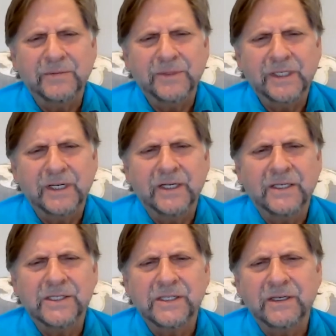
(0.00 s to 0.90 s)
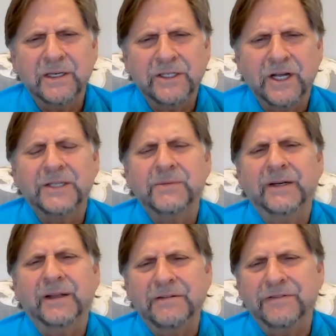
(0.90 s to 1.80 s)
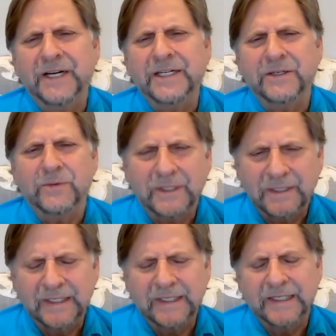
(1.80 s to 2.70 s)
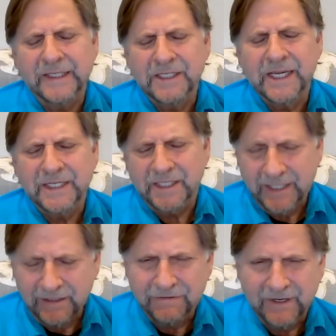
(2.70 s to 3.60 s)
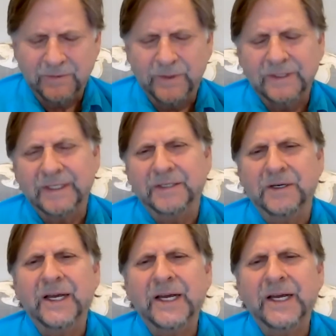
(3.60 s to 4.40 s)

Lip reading: because he talked about like finding one thing, and in his case, he did find one thing.